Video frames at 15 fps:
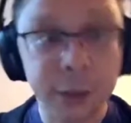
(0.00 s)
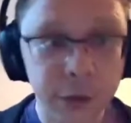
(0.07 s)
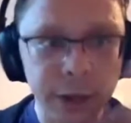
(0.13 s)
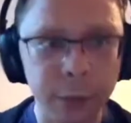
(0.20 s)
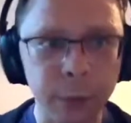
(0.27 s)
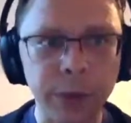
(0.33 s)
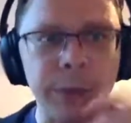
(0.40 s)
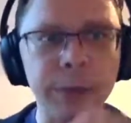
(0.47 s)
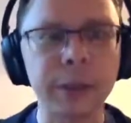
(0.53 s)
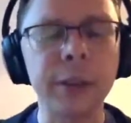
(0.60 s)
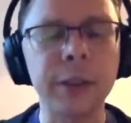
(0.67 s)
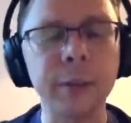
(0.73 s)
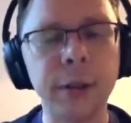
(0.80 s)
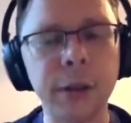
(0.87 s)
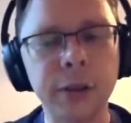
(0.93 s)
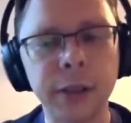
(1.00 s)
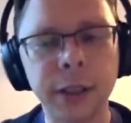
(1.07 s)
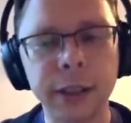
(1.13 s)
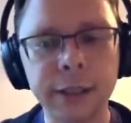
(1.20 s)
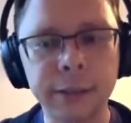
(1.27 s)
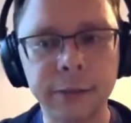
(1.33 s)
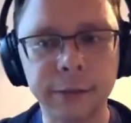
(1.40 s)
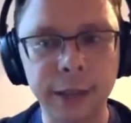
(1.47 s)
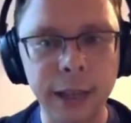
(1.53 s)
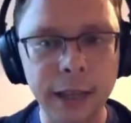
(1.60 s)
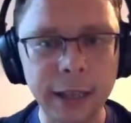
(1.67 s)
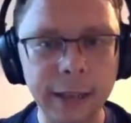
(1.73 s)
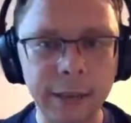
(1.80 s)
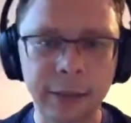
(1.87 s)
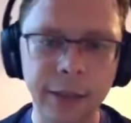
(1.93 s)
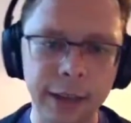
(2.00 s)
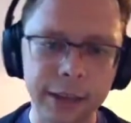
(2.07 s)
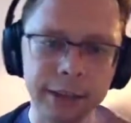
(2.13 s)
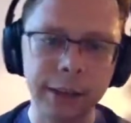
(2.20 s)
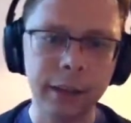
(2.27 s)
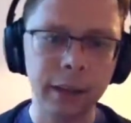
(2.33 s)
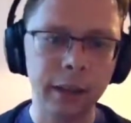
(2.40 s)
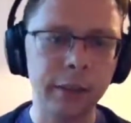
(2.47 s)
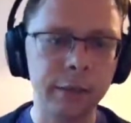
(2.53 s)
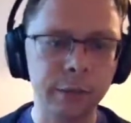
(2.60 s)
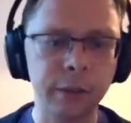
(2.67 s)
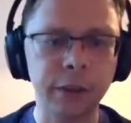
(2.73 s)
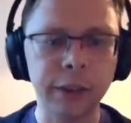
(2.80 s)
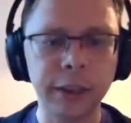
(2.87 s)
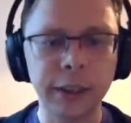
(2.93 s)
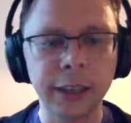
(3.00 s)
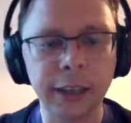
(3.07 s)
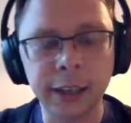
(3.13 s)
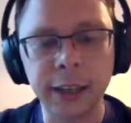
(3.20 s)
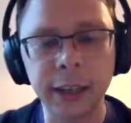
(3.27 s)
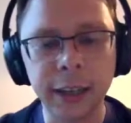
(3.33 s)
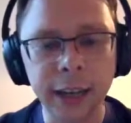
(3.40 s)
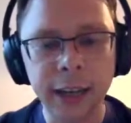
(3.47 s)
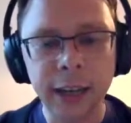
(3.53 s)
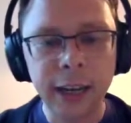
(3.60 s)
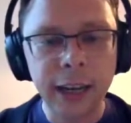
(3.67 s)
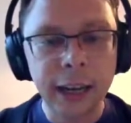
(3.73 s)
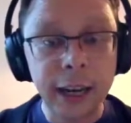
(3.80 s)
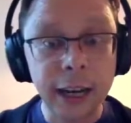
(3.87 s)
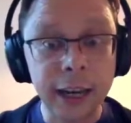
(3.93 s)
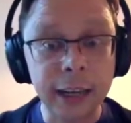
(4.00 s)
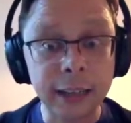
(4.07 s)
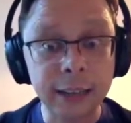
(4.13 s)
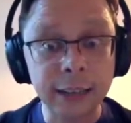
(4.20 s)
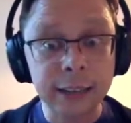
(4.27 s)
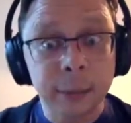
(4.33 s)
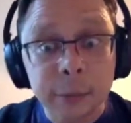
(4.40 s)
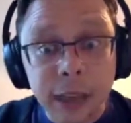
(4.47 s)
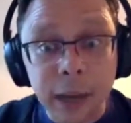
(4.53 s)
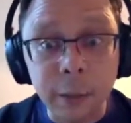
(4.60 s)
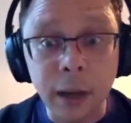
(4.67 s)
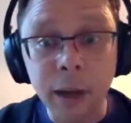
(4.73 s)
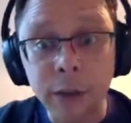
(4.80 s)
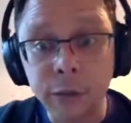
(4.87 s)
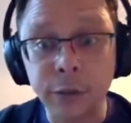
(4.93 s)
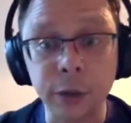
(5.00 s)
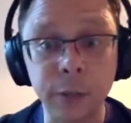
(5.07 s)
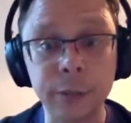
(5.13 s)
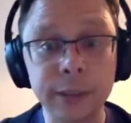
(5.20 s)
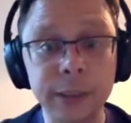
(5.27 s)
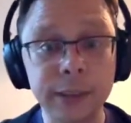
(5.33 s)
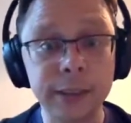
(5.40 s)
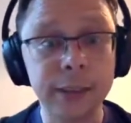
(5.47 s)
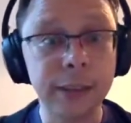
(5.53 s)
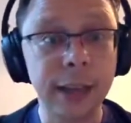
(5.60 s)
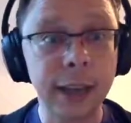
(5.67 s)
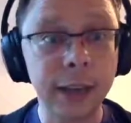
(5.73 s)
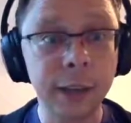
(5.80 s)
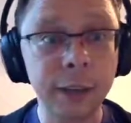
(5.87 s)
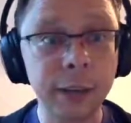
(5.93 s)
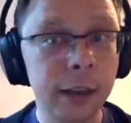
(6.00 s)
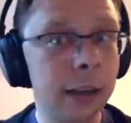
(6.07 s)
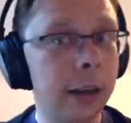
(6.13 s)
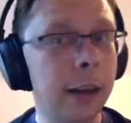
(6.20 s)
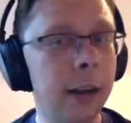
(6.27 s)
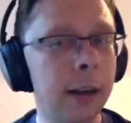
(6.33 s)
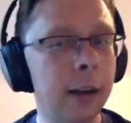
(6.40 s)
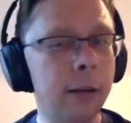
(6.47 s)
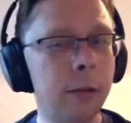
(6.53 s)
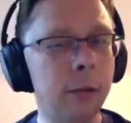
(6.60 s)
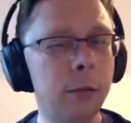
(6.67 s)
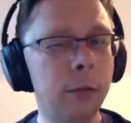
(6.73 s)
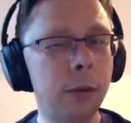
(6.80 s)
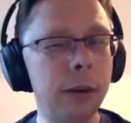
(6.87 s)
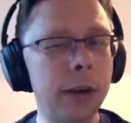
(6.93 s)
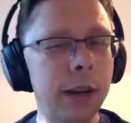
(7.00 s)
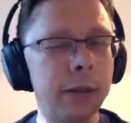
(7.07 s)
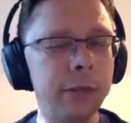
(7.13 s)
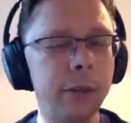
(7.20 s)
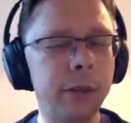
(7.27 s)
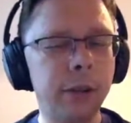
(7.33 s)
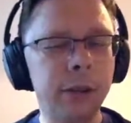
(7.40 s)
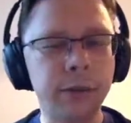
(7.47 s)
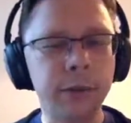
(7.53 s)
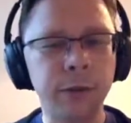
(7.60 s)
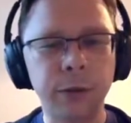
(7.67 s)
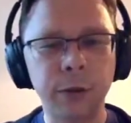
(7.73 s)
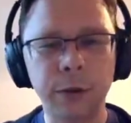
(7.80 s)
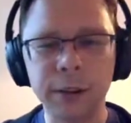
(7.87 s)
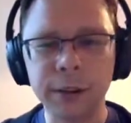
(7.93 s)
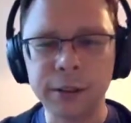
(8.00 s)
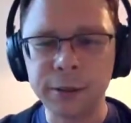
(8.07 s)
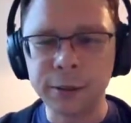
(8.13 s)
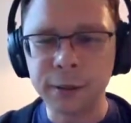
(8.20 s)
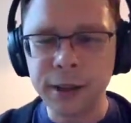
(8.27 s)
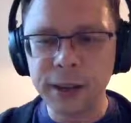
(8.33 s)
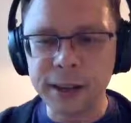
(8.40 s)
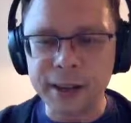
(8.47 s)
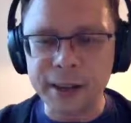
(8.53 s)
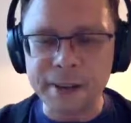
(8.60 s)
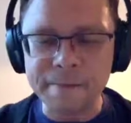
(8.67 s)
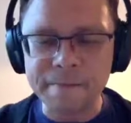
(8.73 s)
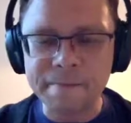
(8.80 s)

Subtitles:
Today we have a very special guest, Vlad. Thanks a lot for taking some time out of your business schedule. What have you got for us today?